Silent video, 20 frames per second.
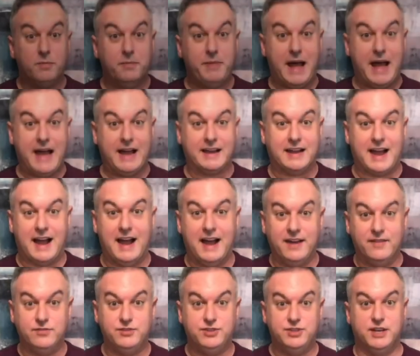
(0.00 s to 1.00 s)
back. I
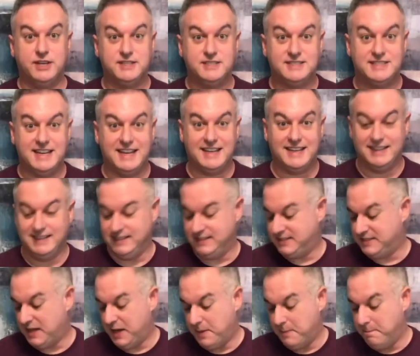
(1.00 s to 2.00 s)
have just taken this
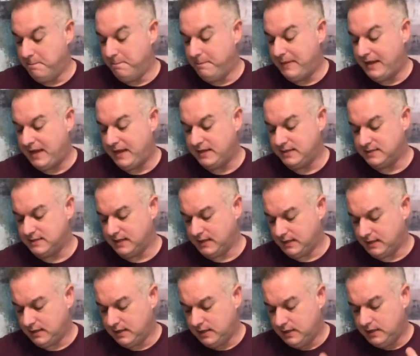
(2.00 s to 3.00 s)
amazing
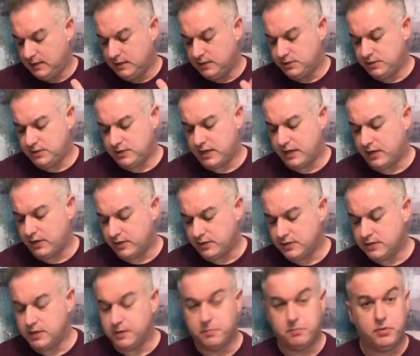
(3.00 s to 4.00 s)
cheddar
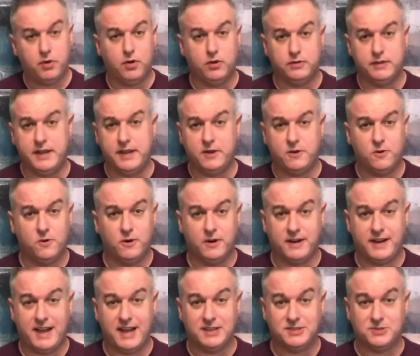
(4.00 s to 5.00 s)
chipotle corn
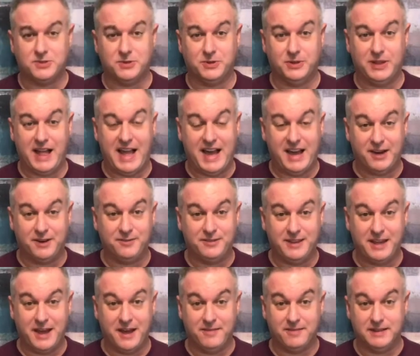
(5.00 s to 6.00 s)
casserole out of the
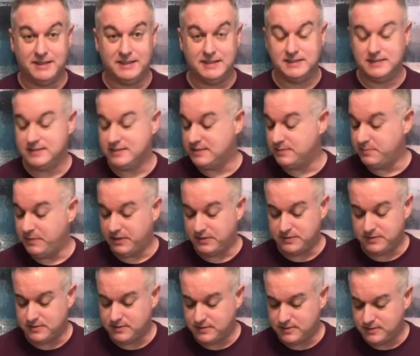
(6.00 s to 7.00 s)
oven. It smells
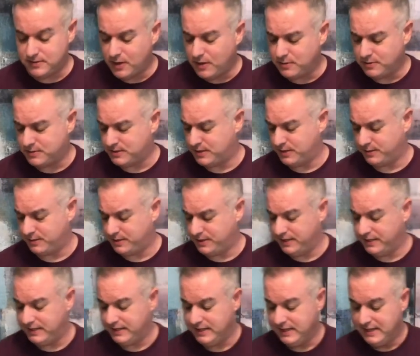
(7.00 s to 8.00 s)
so, so good.
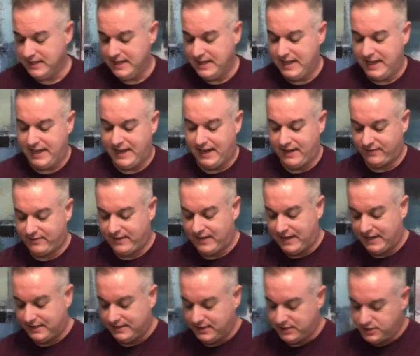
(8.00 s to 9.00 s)
And I've
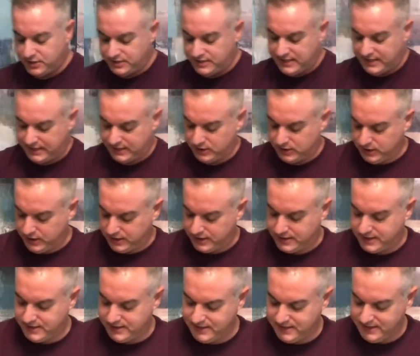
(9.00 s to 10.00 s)
gotta let you take a look
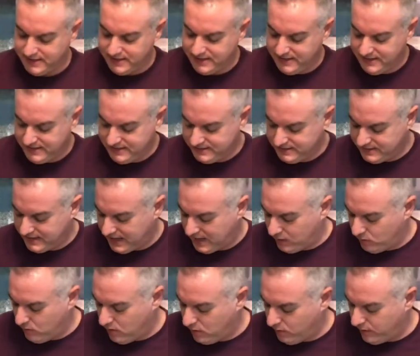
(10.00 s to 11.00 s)
at
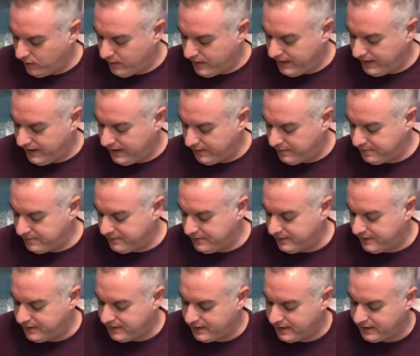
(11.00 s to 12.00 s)
what we wind up
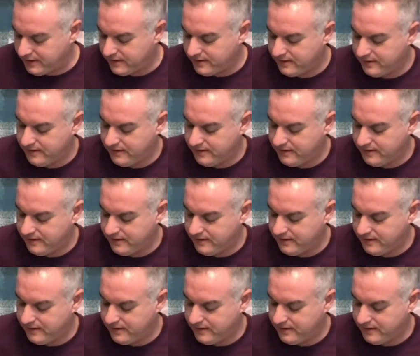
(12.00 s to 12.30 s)
with here.